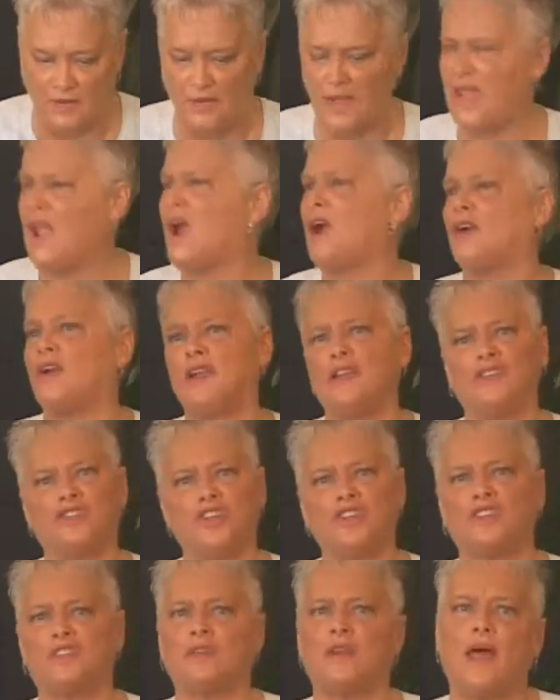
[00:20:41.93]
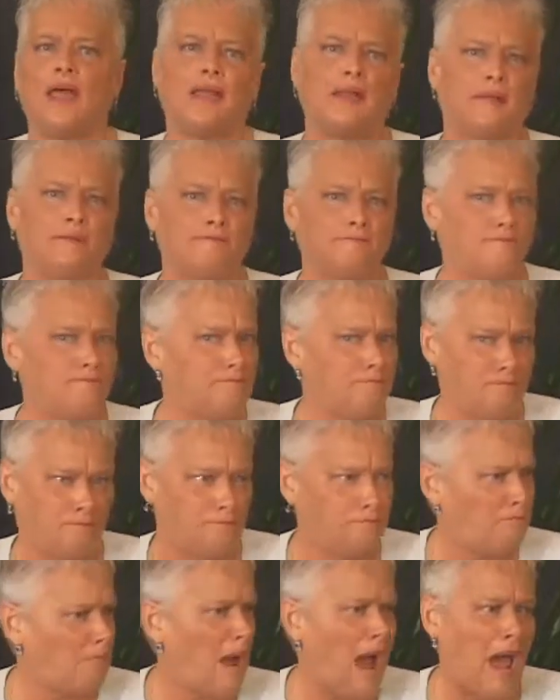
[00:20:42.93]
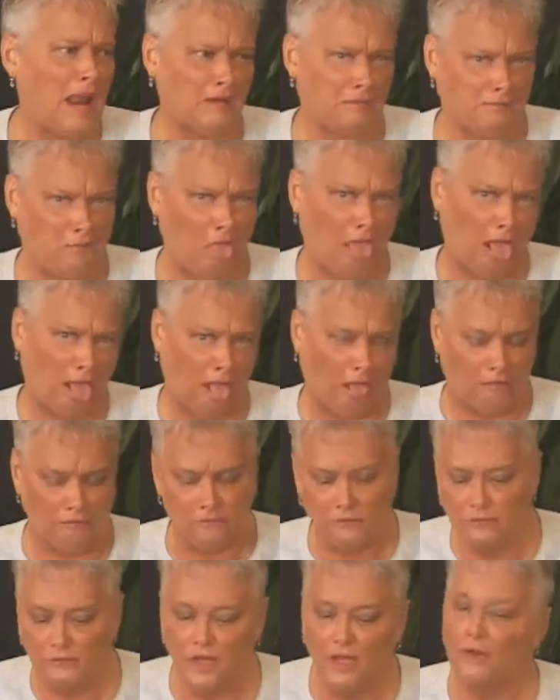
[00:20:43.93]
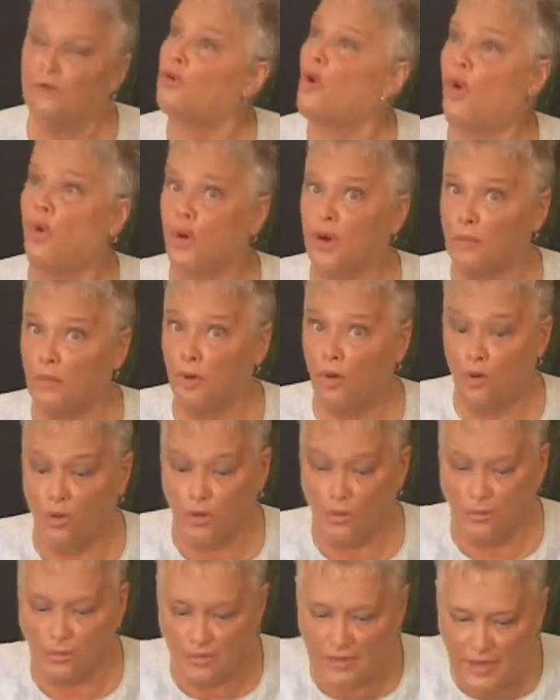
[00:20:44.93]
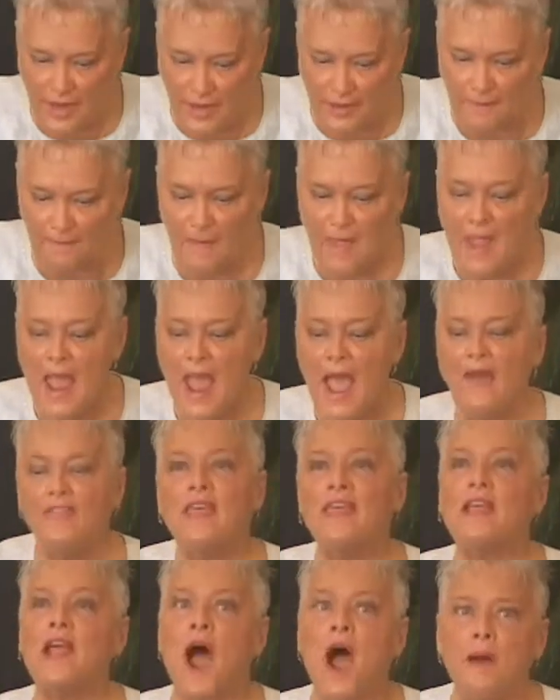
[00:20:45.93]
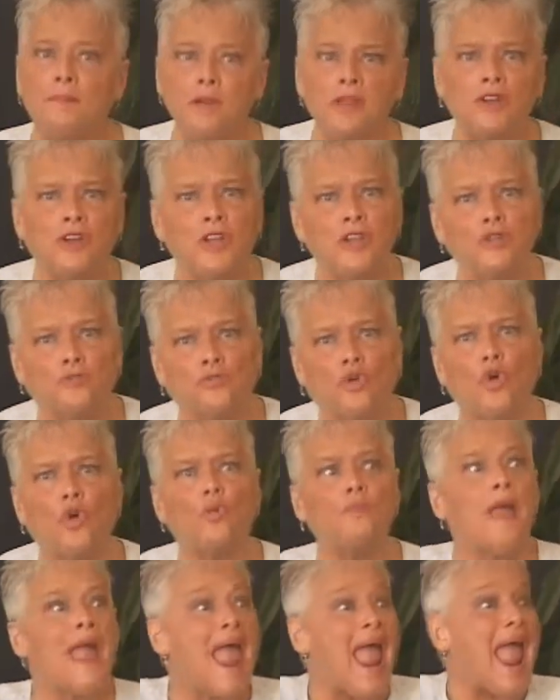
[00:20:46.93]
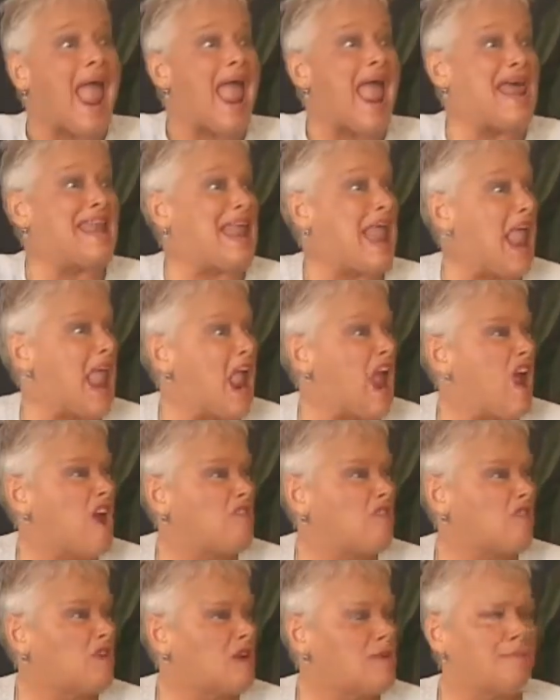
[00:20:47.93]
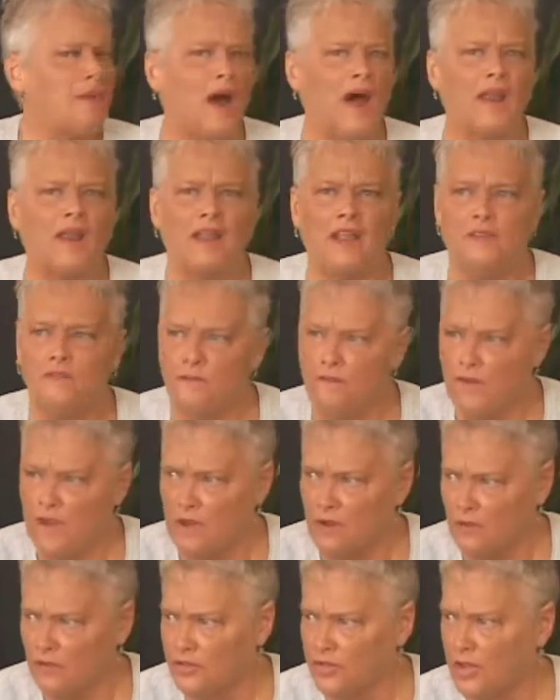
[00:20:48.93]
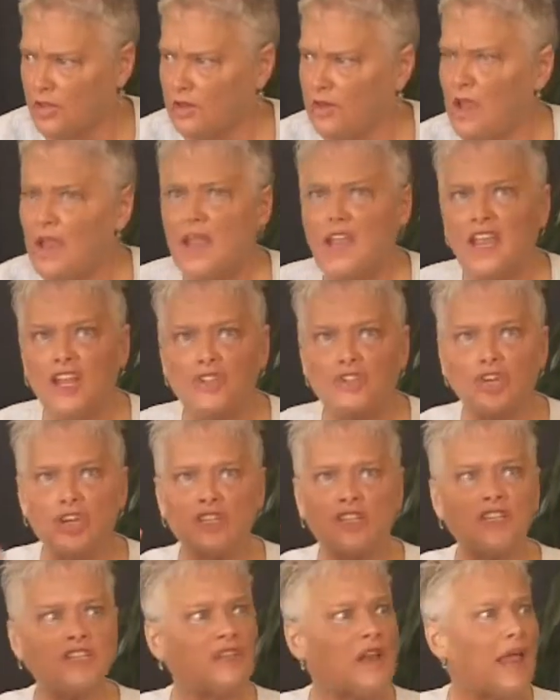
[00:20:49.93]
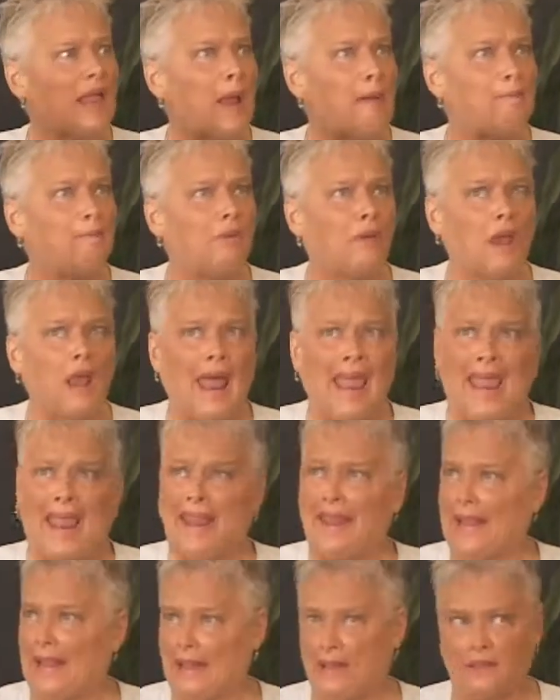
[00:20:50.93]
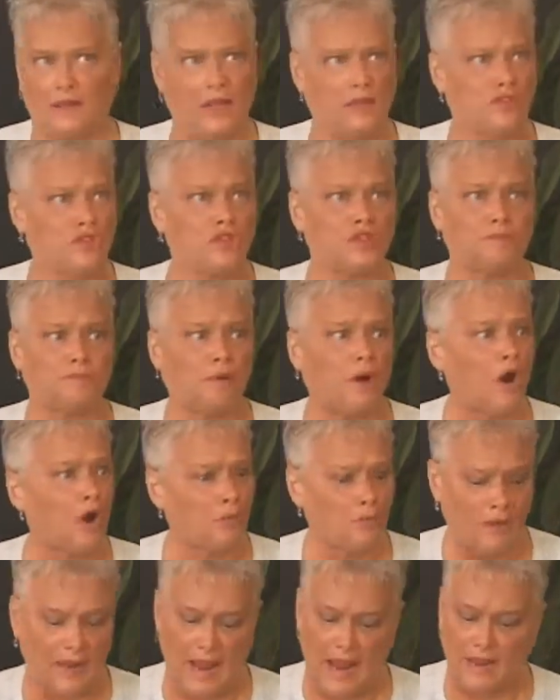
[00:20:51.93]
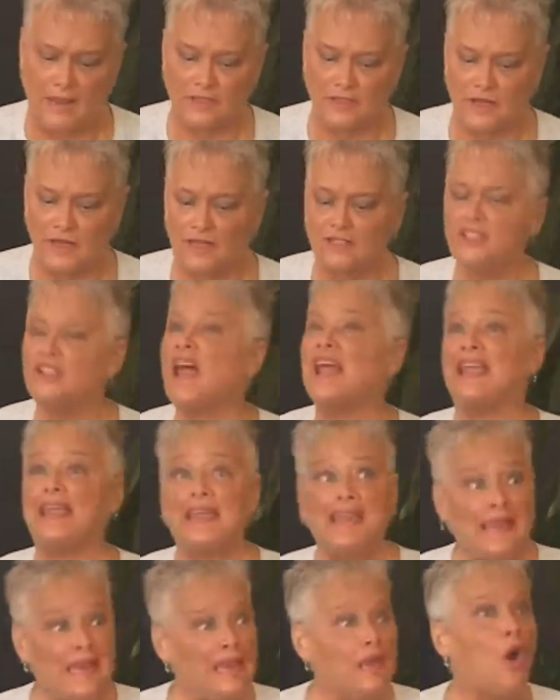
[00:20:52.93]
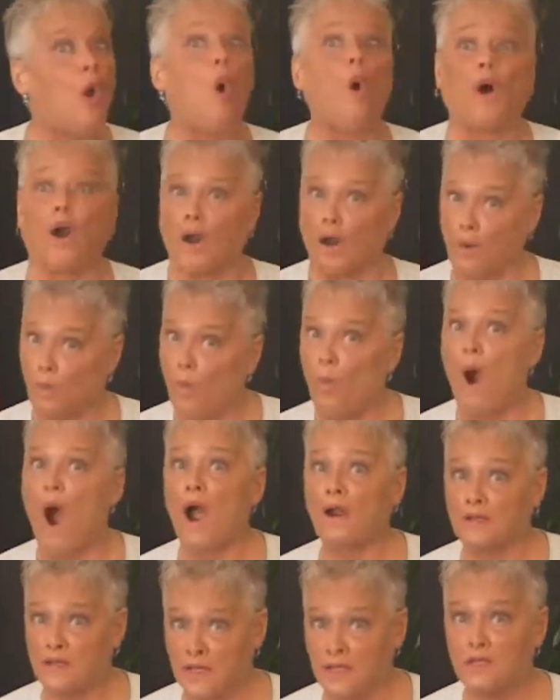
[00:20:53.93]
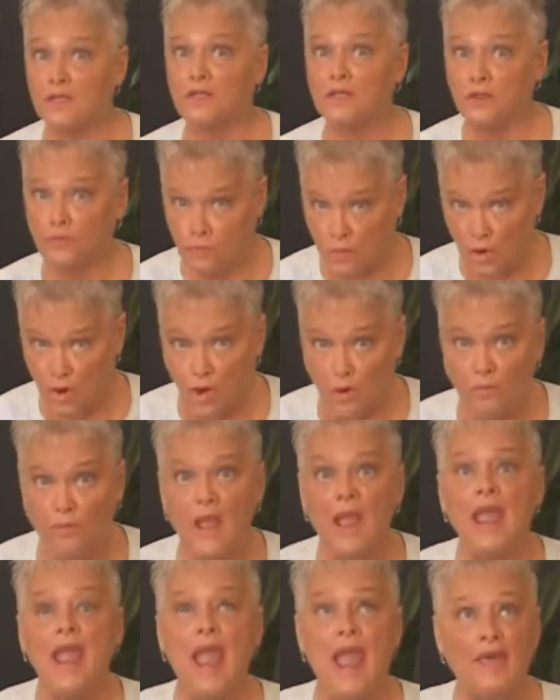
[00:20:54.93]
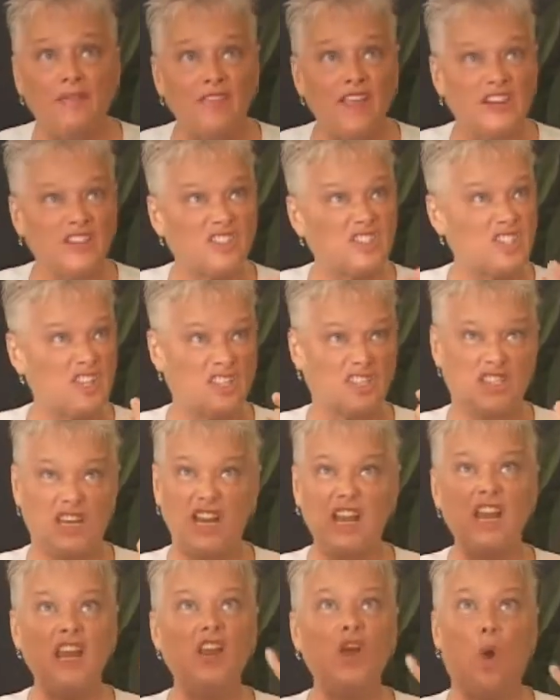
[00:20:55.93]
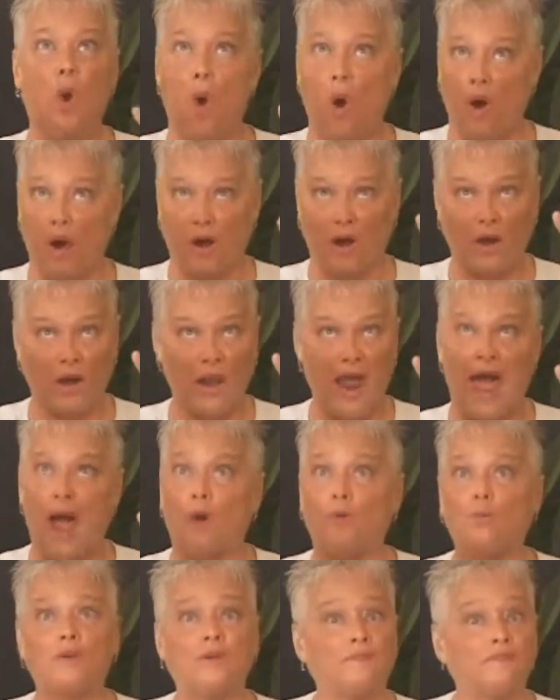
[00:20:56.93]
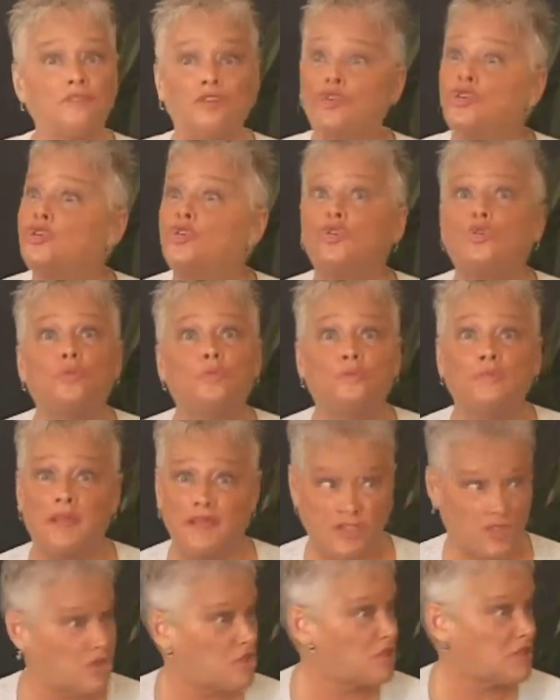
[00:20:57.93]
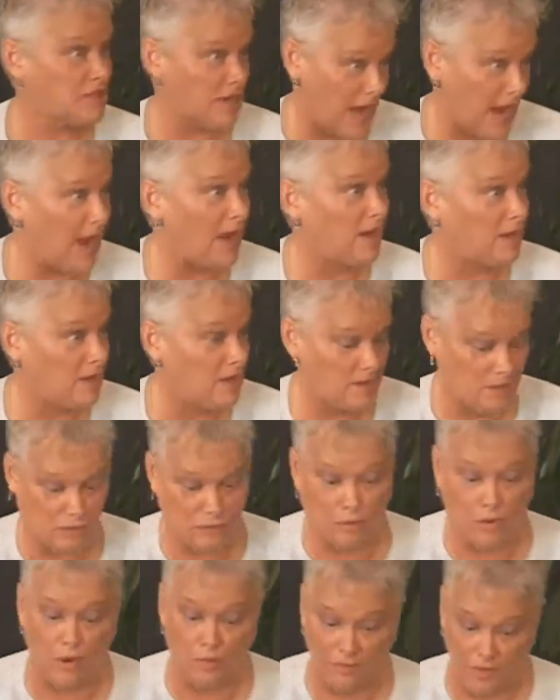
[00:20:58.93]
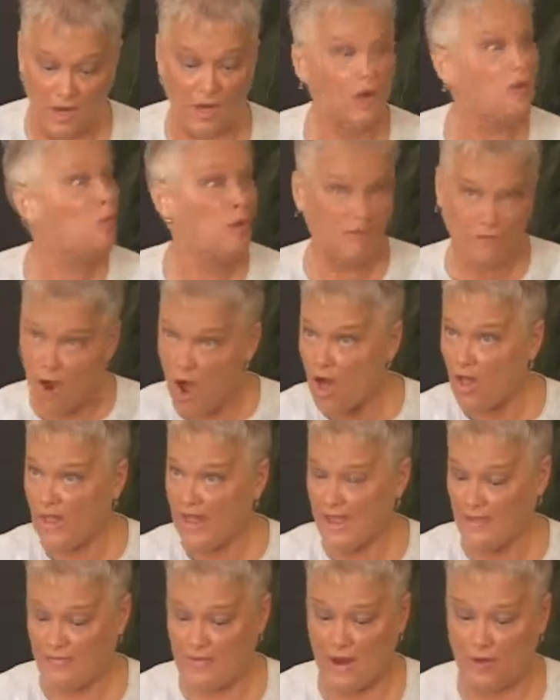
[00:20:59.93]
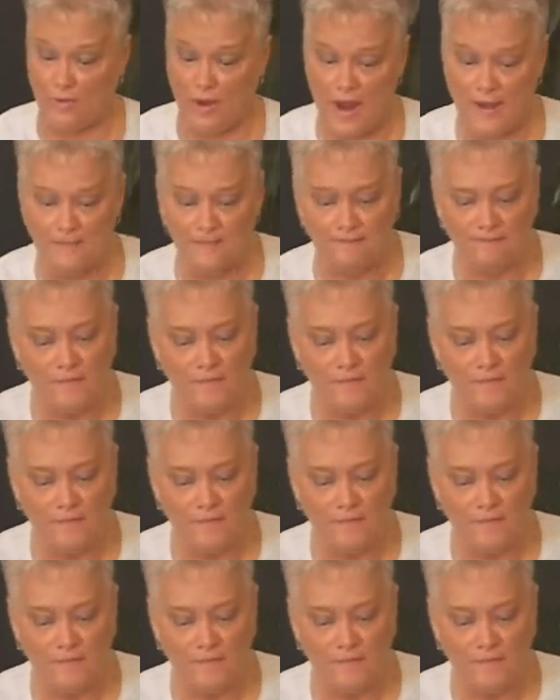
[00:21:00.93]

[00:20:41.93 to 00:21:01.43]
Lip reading: They are in just like, horrible state. And they come into the room and everybody feels it. It just is like a blanket that just permeates it. It's like Eeyore walked into the room and there's this Eeyore cloud of doom that's just hanging in the room. Yeah, we've all had it, right?